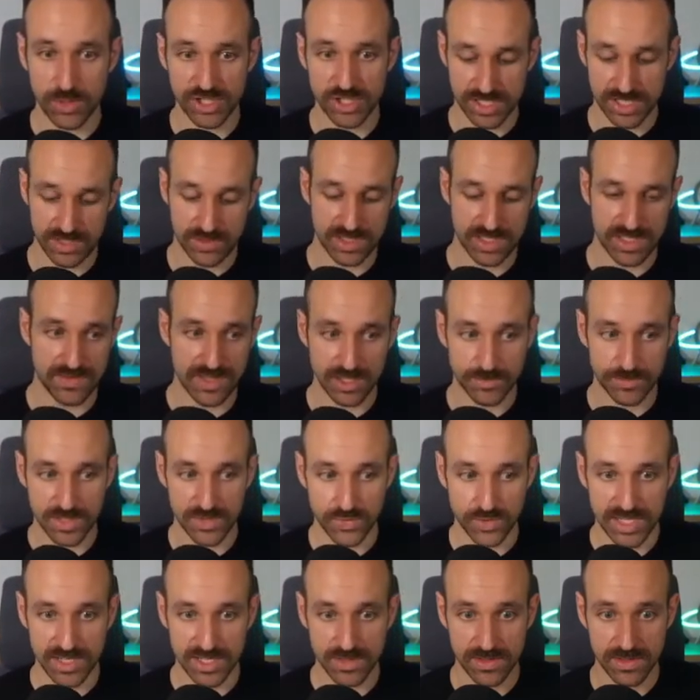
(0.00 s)
I'll just use development
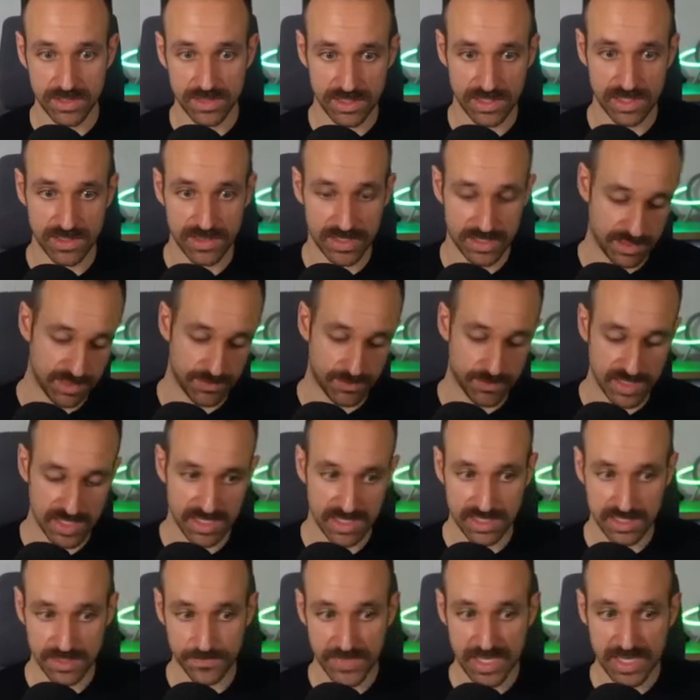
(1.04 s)
for now,
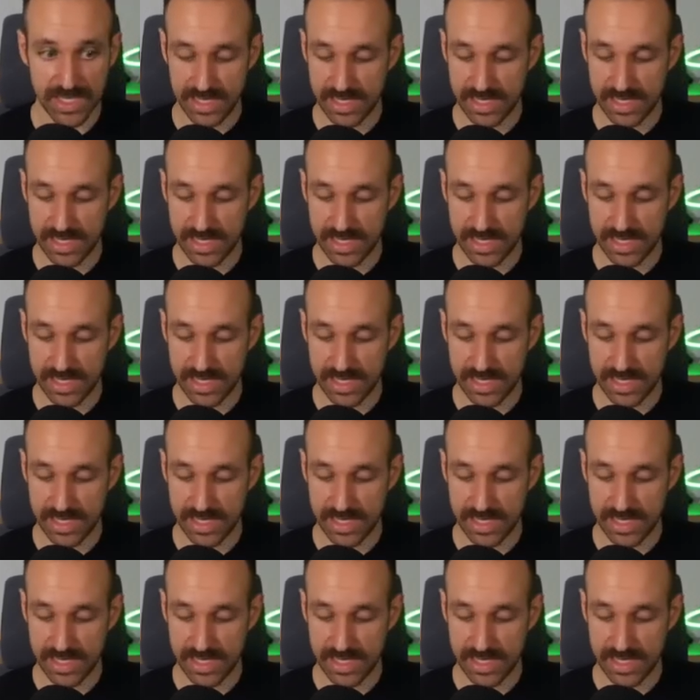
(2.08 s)
development,